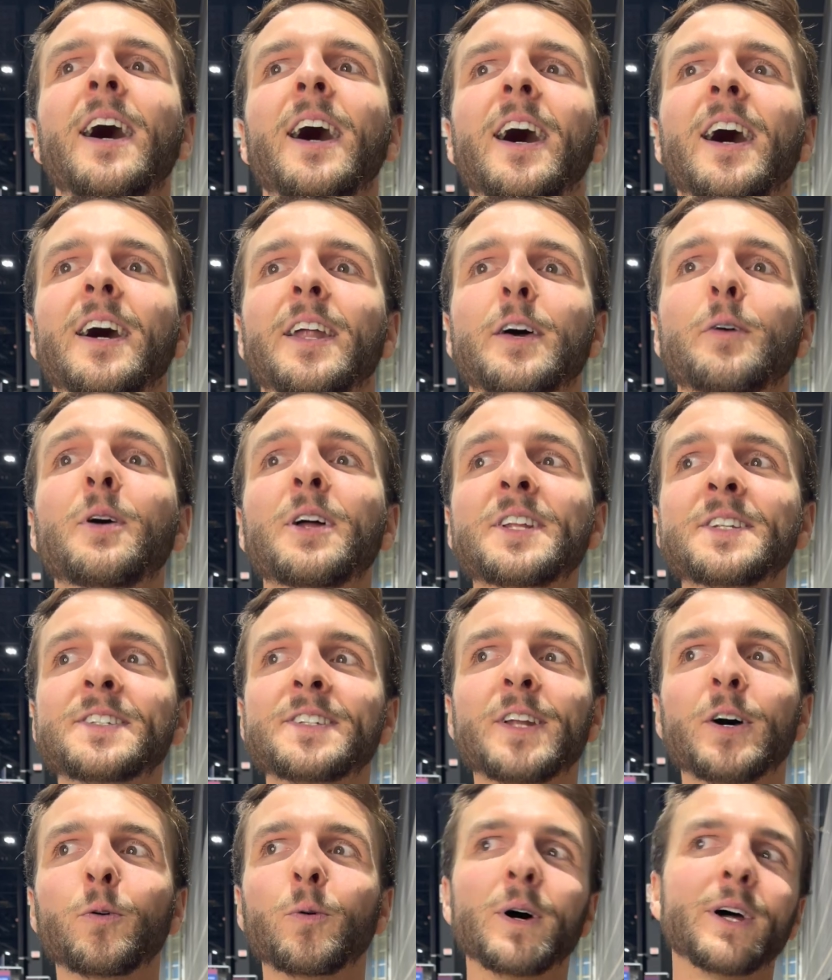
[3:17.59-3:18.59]
And I wanted to
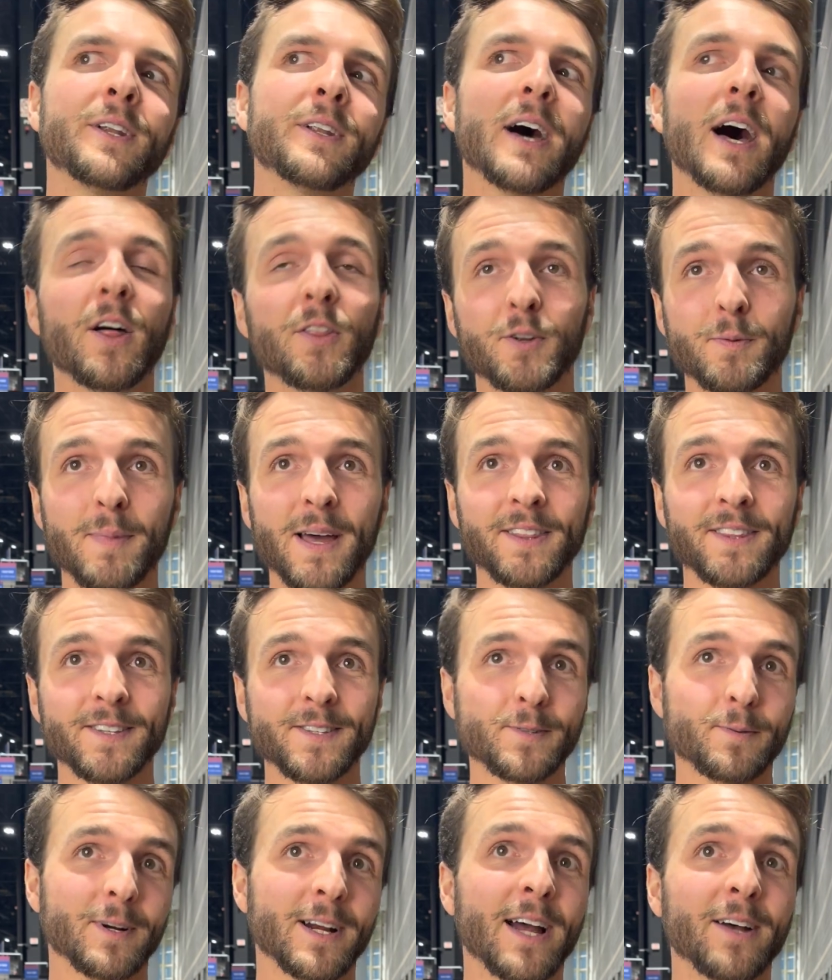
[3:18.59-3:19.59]
know what other
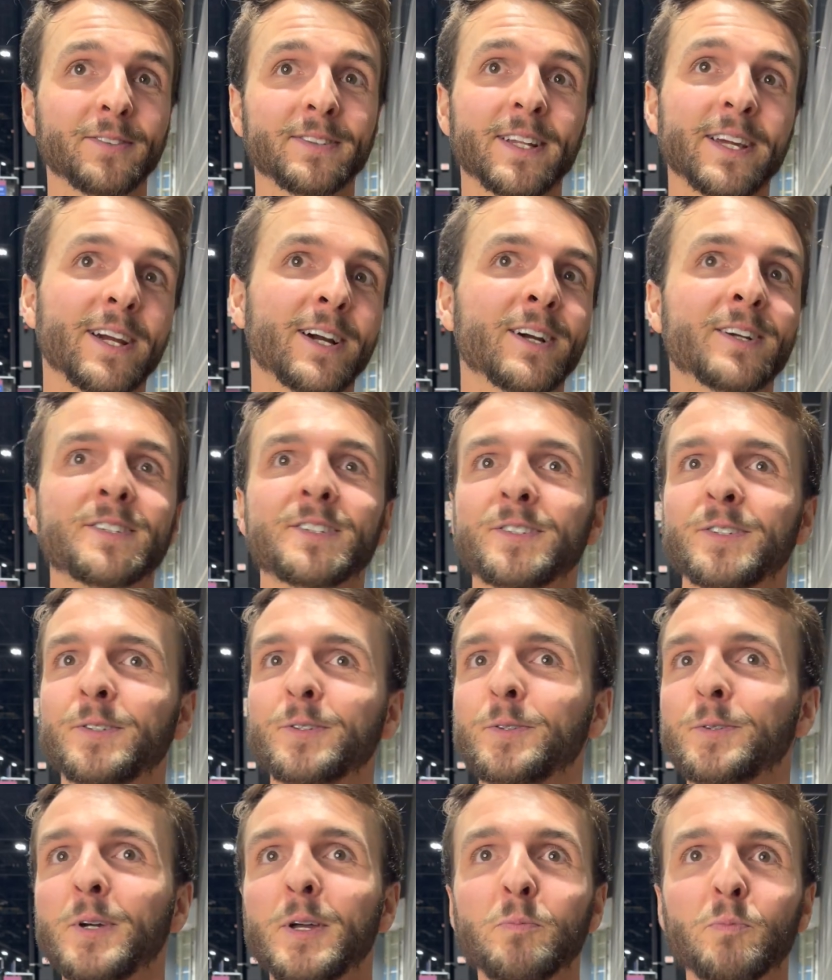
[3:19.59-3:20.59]
methods were out there
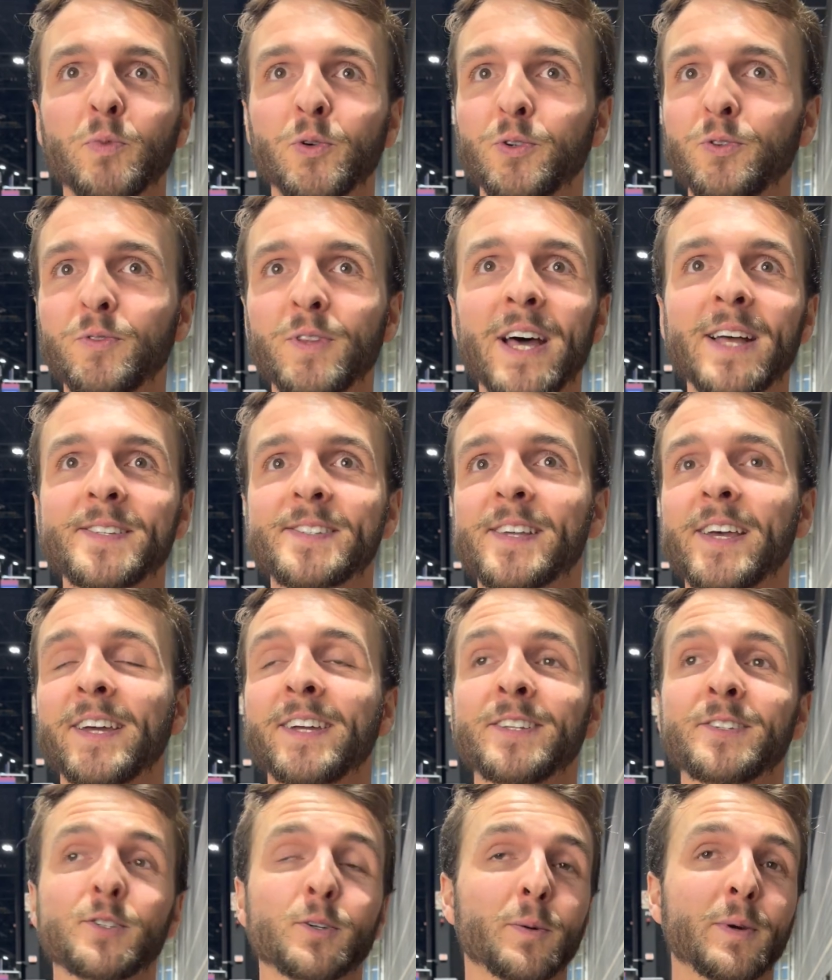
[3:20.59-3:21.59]
to improve that
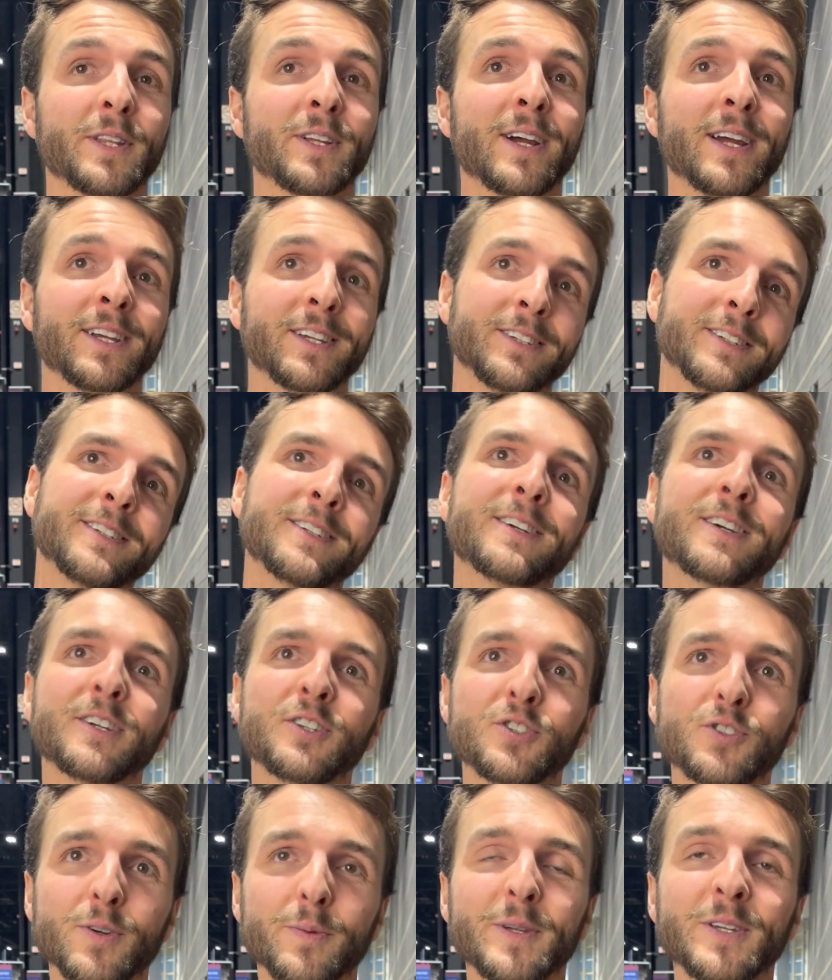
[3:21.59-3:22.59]
science, or whether I could
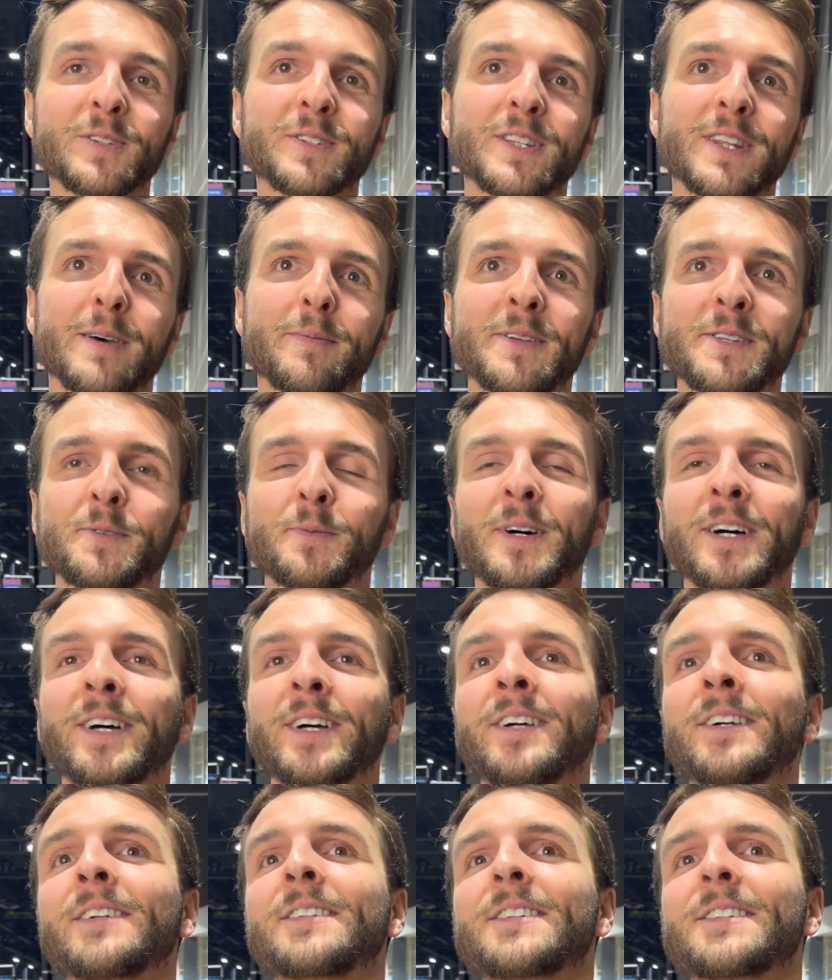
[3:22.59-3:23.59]
contribute to them as well.